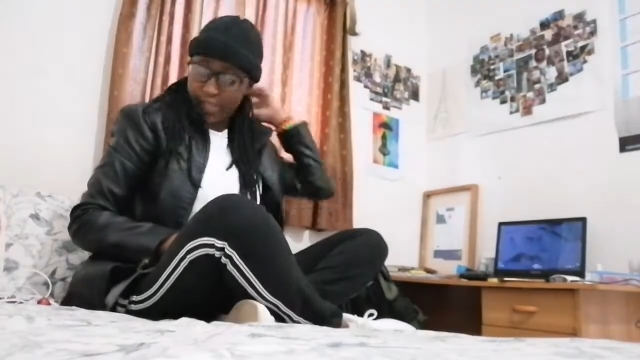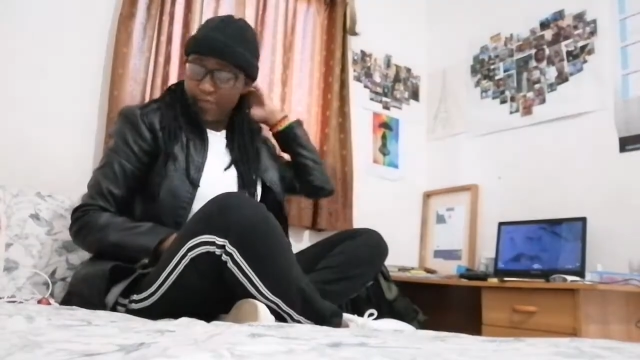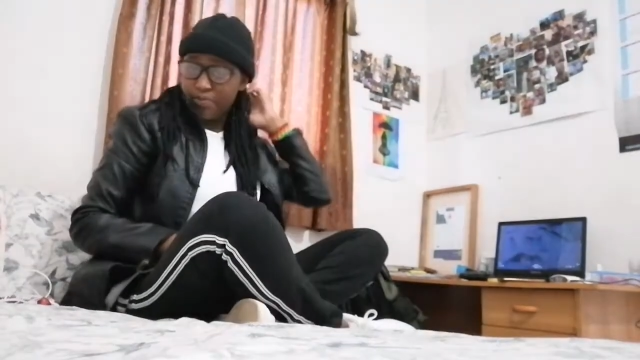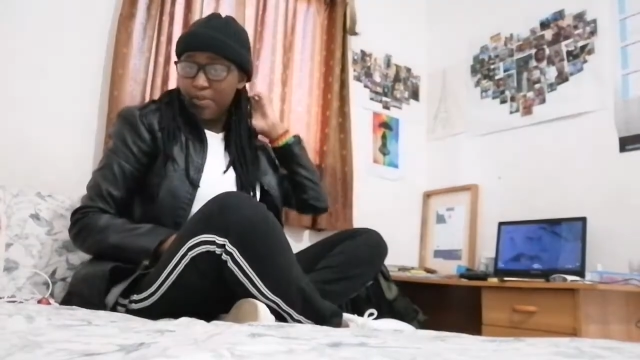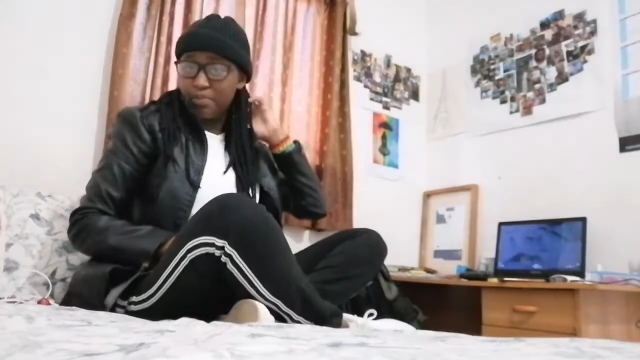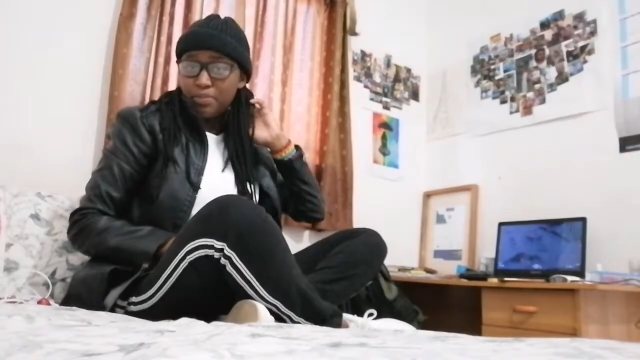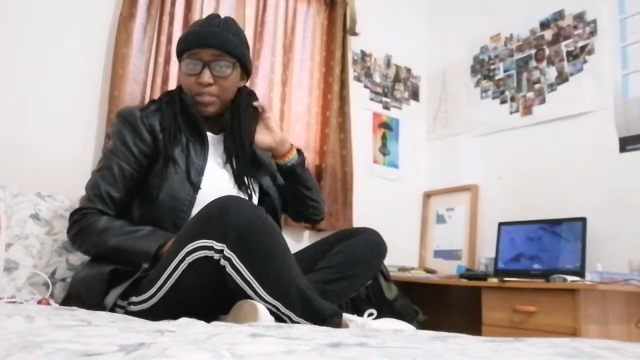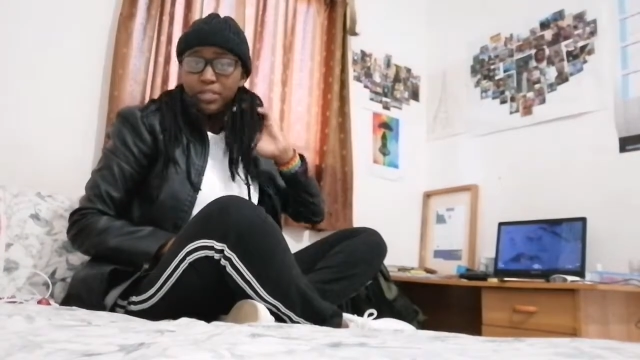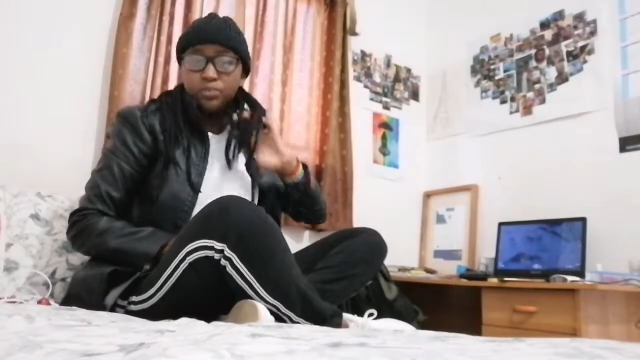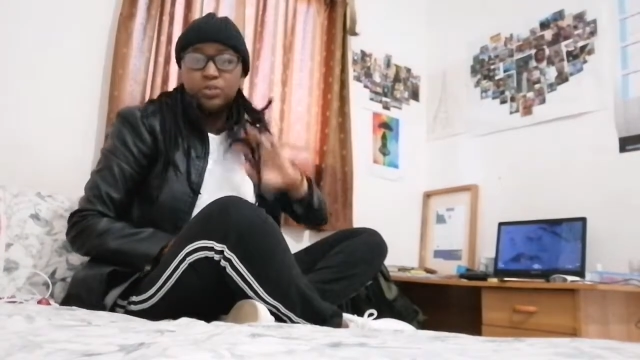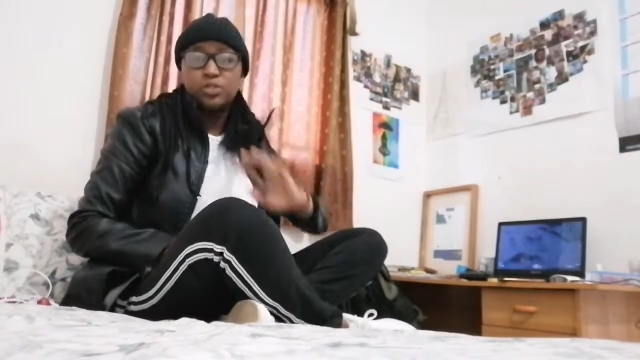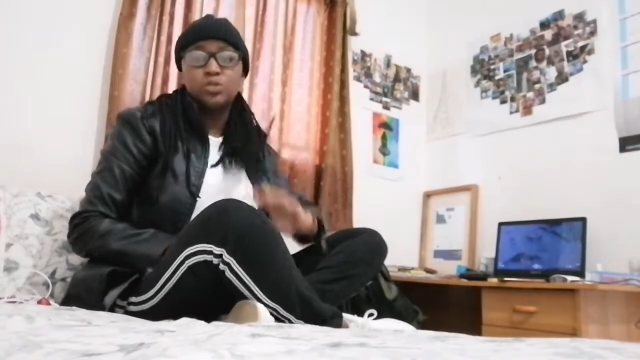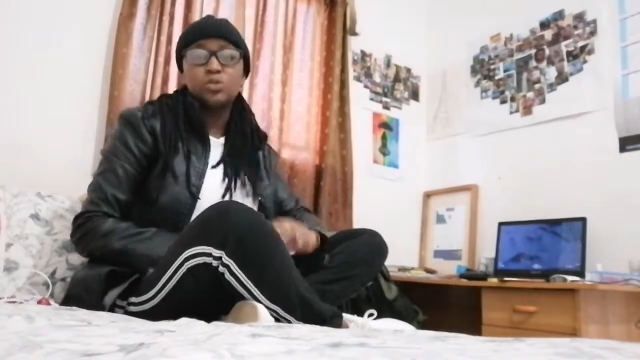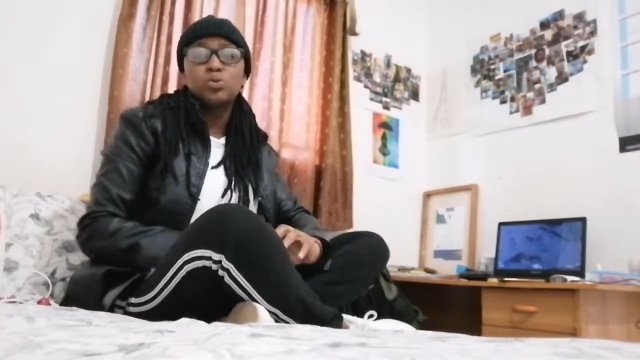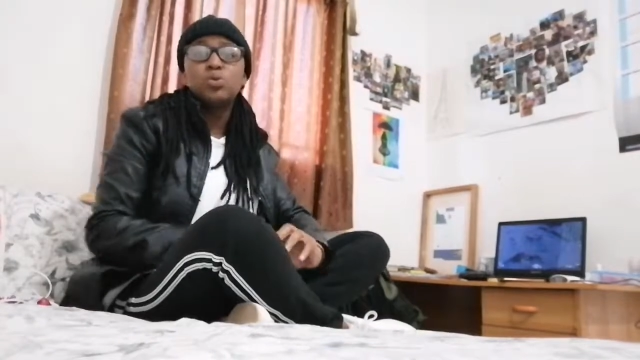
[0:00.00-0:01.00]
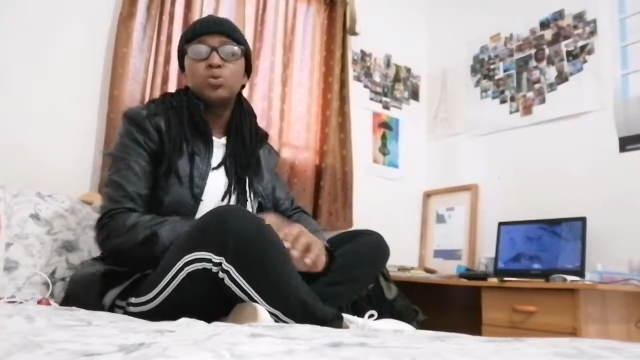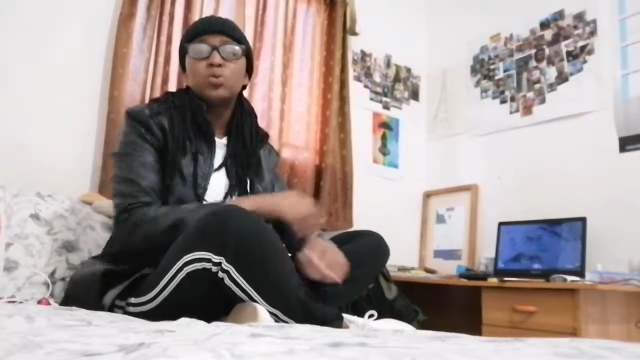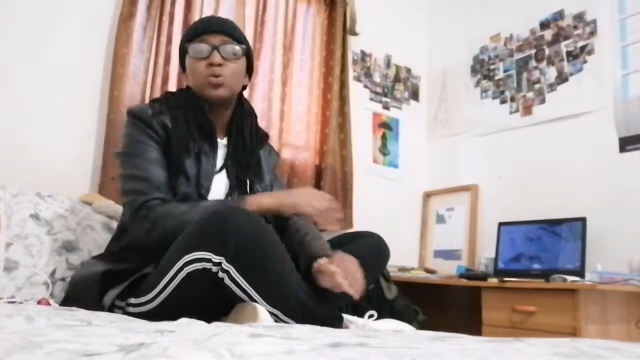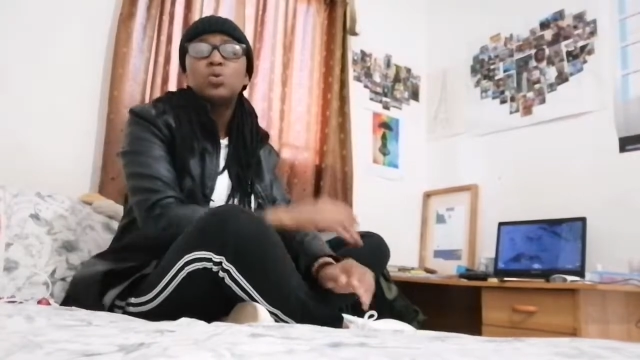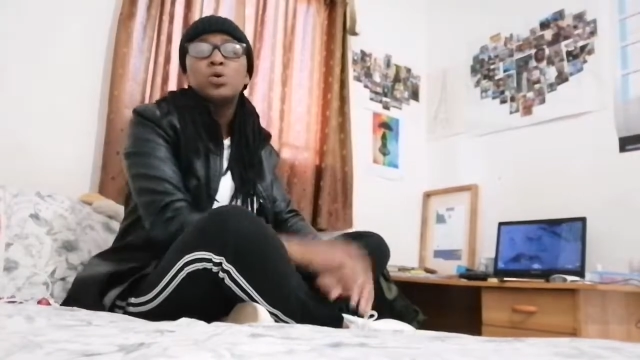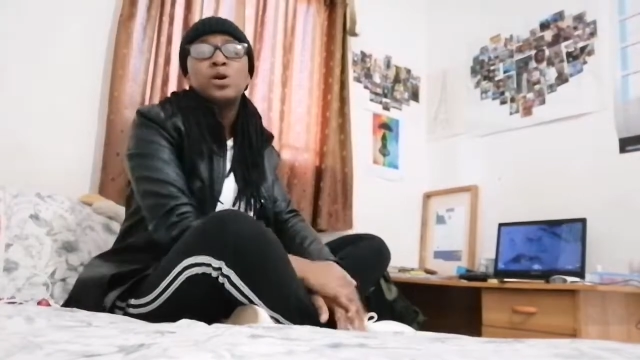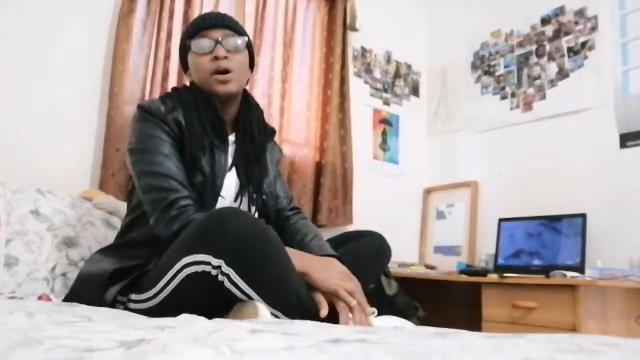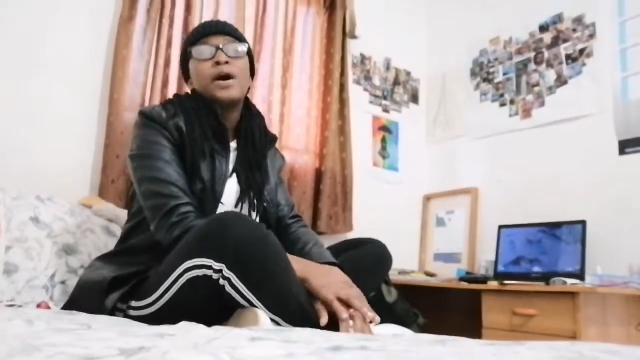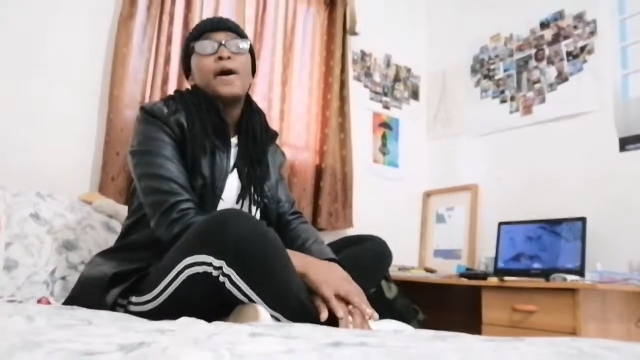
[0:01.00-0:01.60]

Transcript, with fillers: i've been busy with school